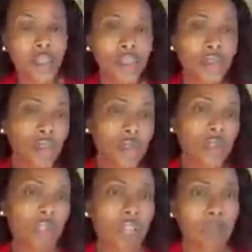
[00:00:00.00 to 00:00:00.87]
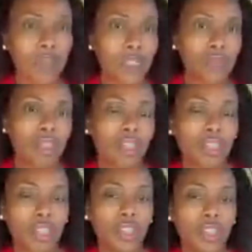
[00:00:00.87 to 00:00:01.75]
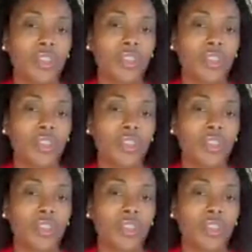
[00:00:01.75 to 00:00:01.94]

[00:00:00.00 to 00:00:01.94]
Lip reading: for the new administration.